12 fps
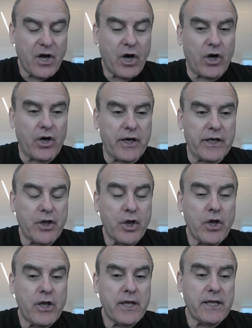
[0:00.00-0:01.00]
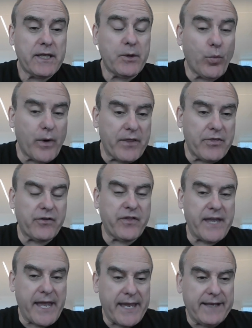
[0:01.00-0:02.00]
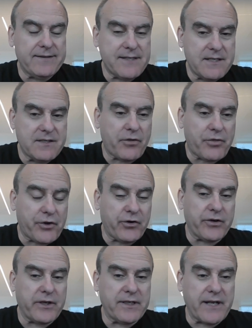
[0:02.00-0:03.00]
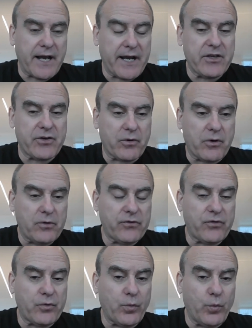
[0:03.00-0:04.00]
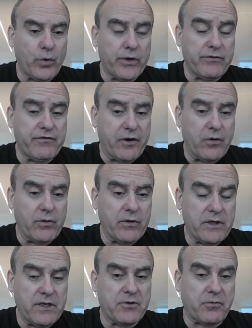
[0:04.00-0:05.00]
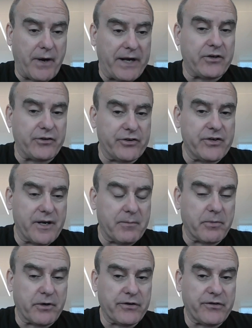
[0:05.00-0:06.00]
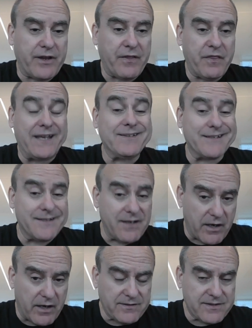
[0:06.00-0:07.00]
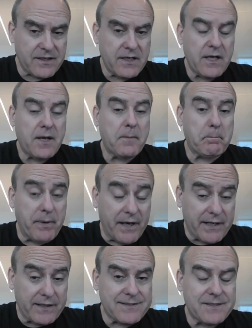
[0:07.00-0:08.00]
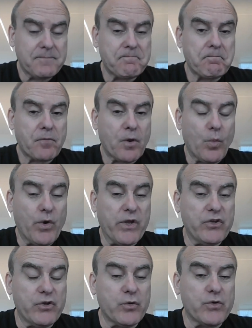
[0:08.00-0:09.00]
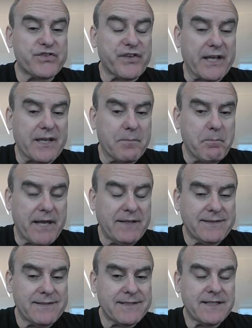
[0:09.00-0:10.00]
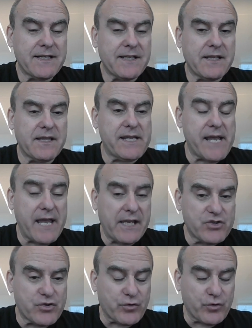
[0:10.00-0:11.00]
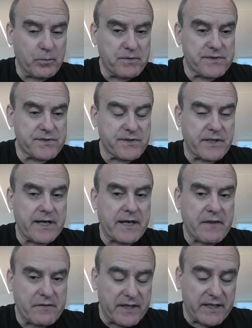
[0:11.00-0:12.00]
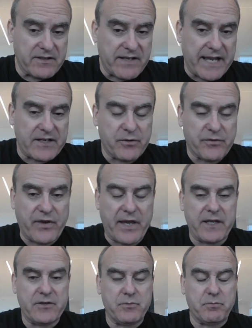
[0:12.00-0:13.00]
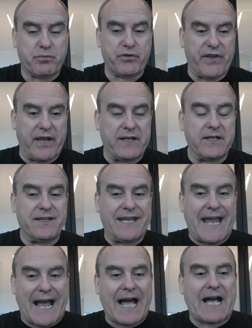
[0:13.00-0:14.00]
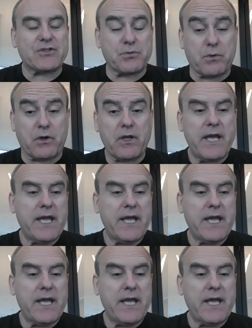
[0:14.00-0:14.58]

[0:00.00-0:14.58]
on whether the 18 to 39-year-olds would vote in record numbers. They did not. But when you segment the age groups, Nick Nanos had presented actual,